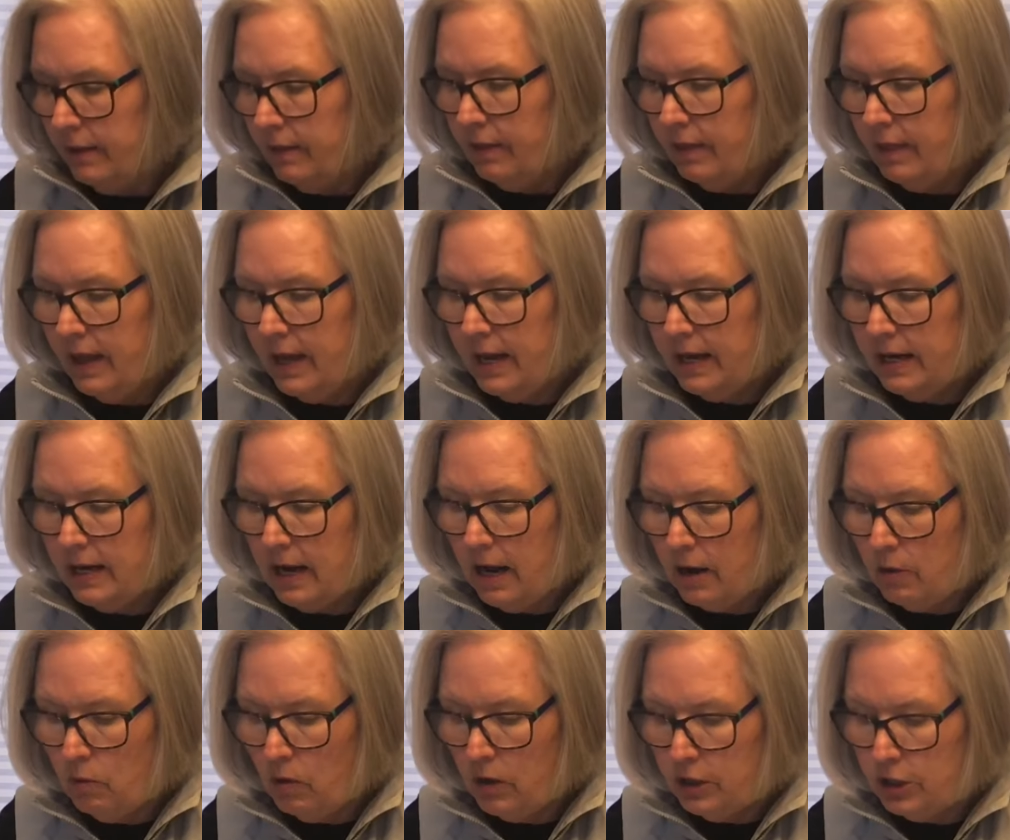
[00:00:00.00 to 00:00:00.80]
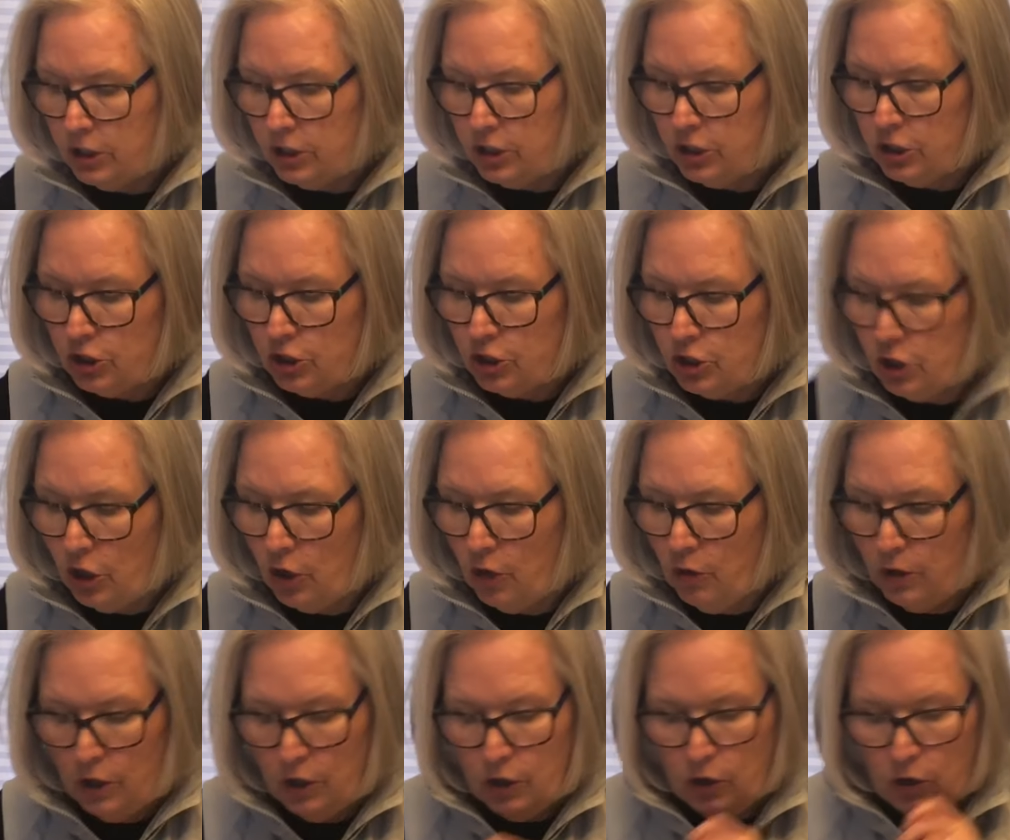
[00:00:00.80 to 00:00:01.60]
Then I wanted to show
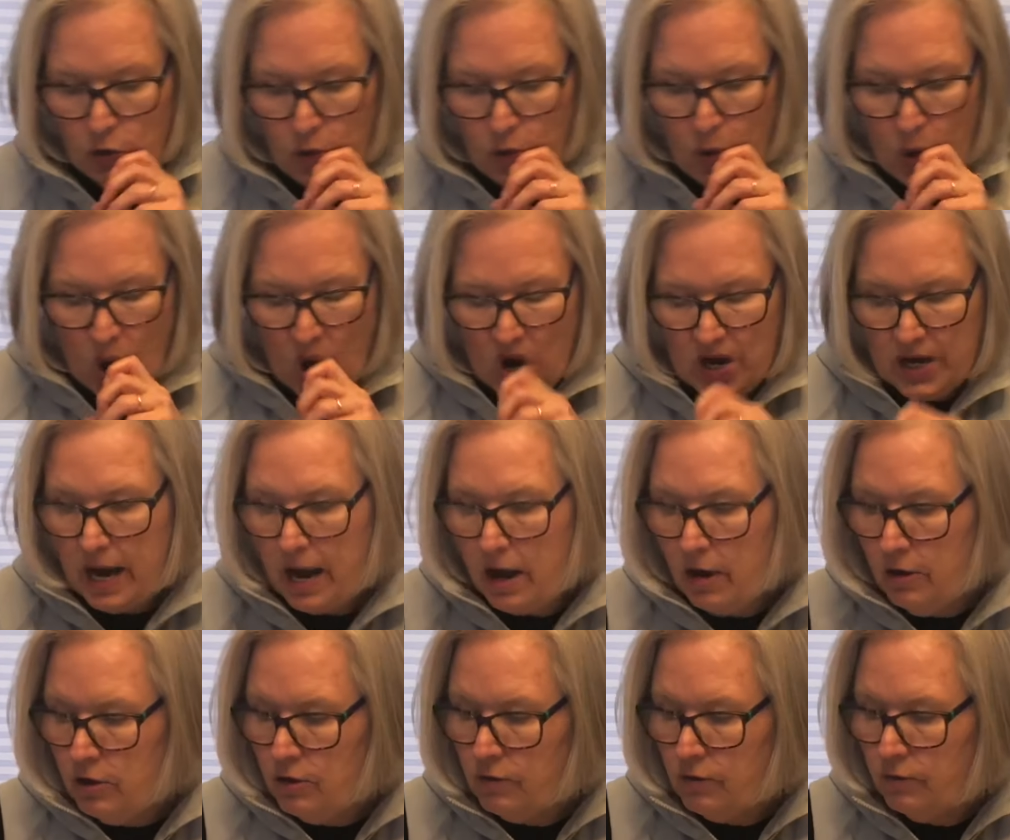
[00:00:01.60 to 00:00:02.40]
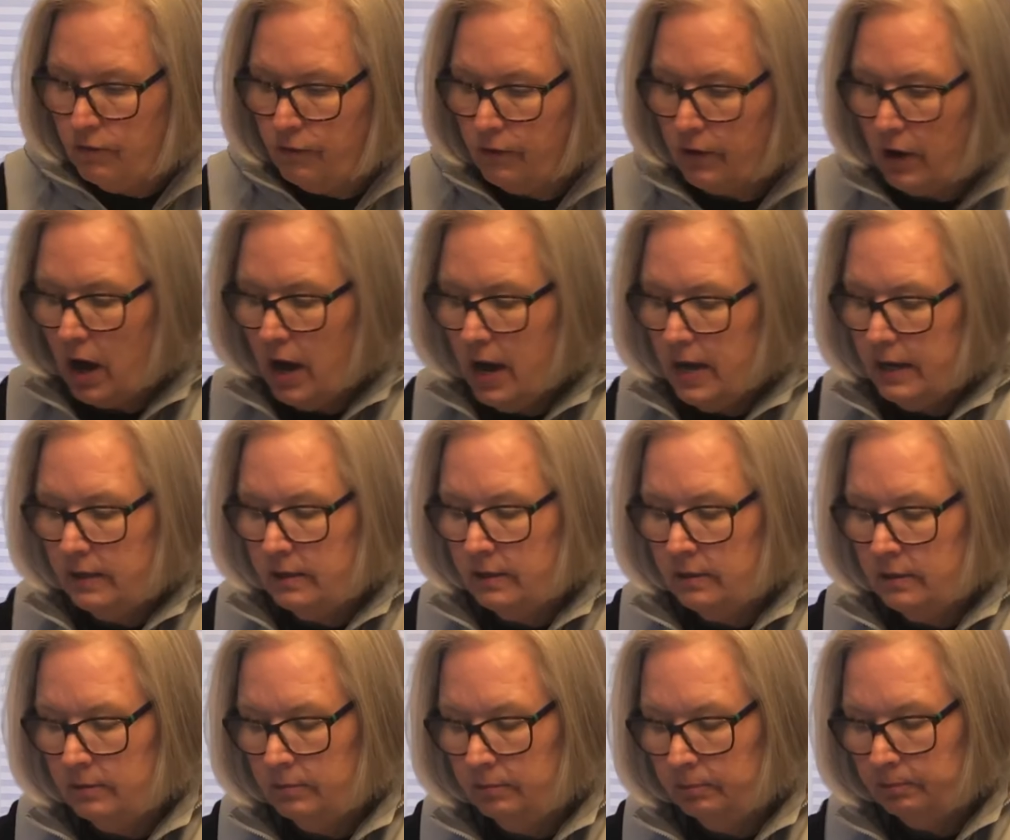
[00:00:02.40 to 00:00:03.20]
you, now you've
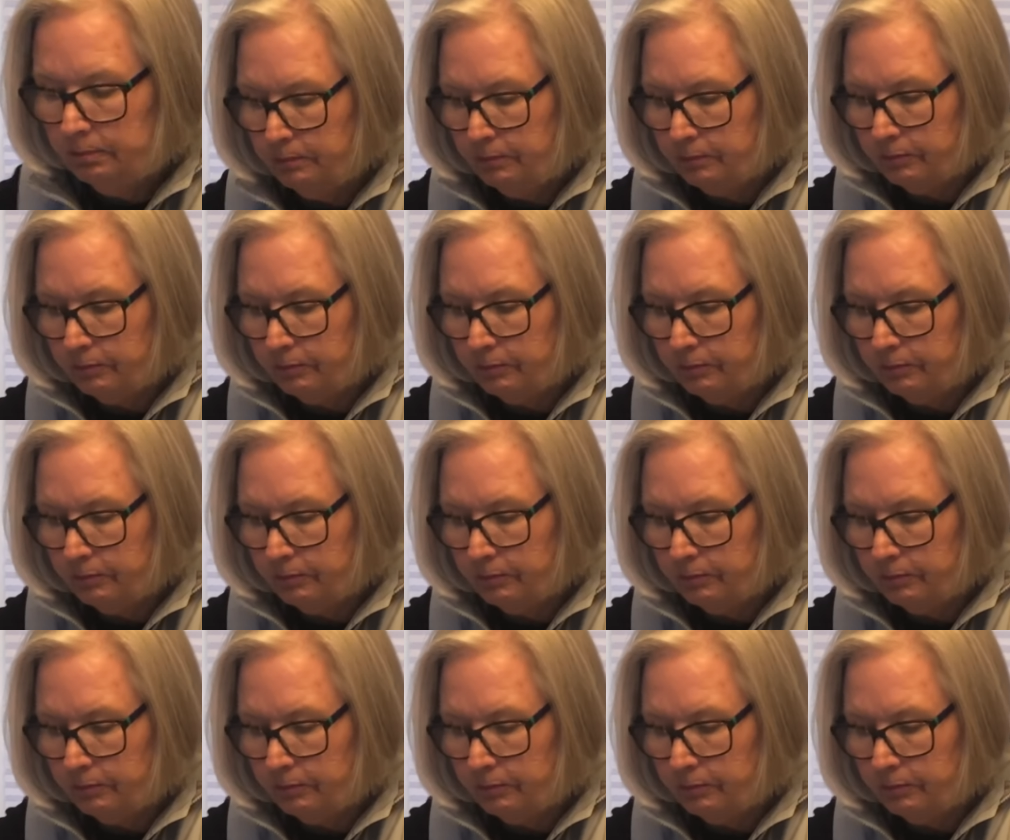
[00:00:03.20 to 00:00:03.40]
gotten